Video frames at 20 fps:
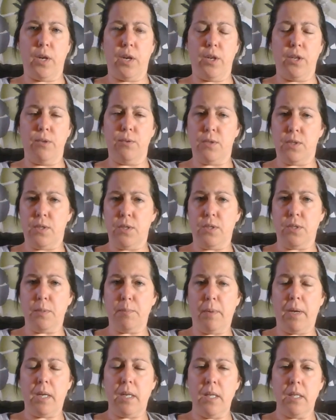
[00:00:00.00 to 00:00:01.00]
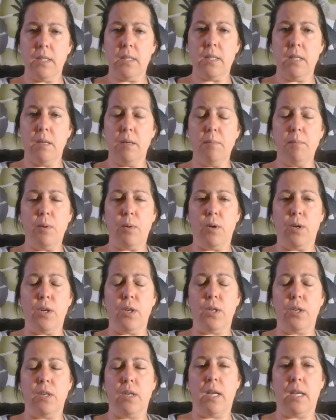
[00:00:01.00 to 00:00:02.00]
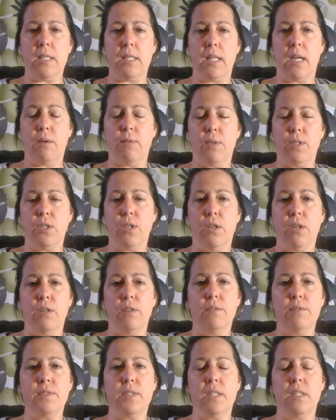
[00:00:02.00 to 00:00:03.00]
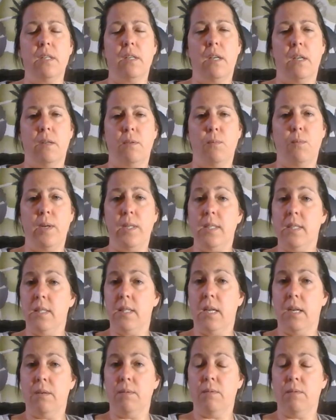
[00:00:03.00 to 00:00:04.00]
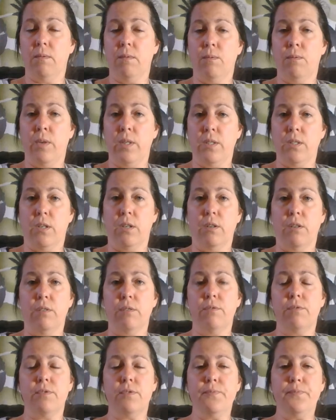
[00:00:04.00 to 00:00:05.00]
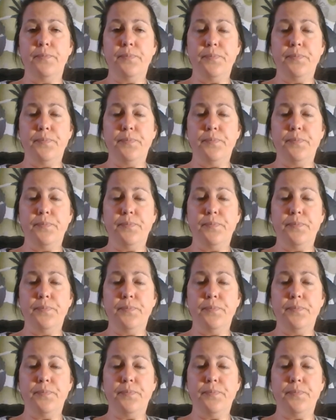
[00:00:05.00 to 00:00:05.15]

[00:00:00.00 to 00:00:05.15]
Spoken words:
Are you still spotting some, or has that resolved? And when did that resolve?